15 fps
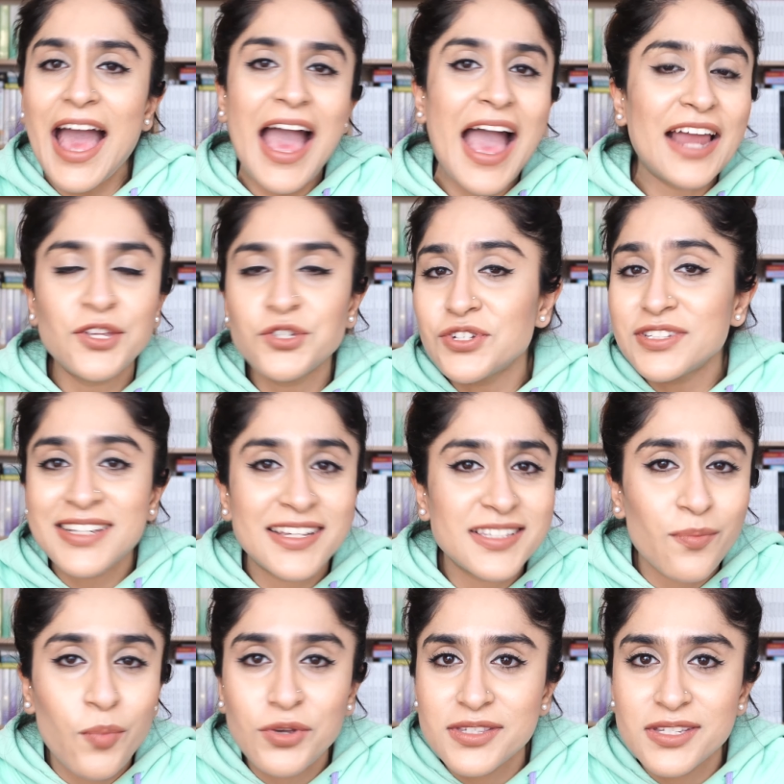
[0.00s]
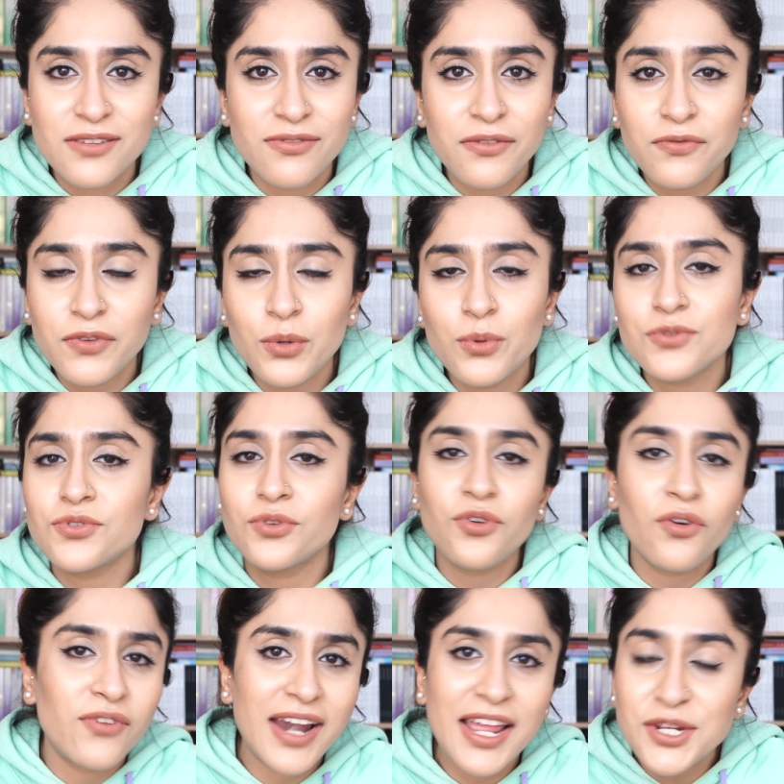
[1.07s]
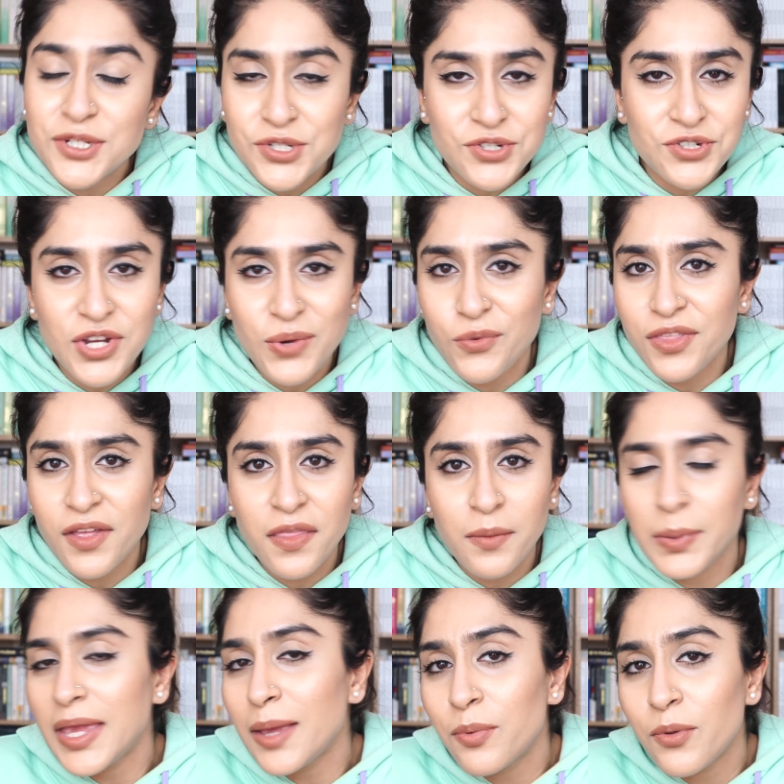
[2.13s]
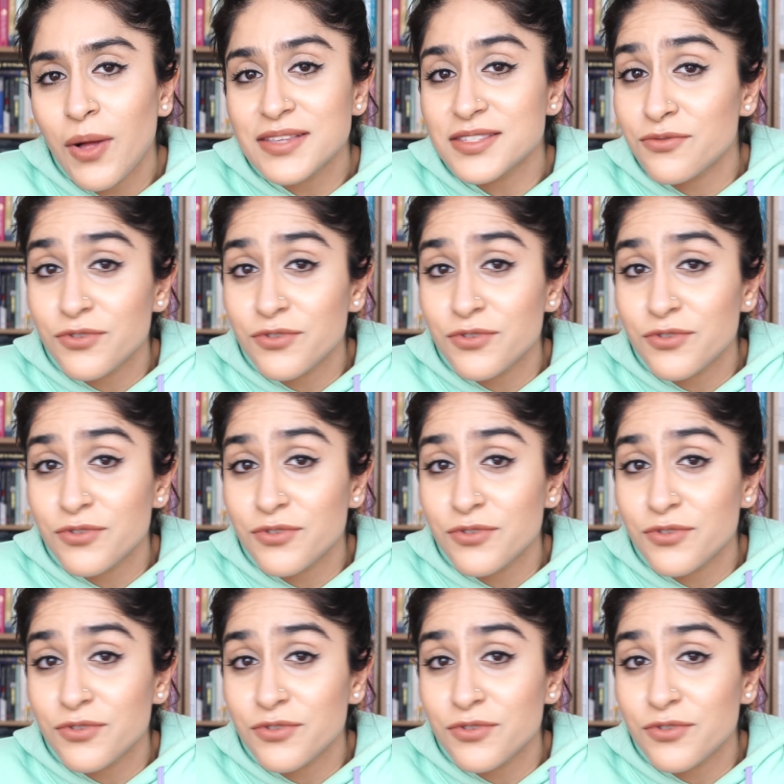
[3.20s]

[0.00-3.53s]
And it just has a positive influence on your relationship with other people as a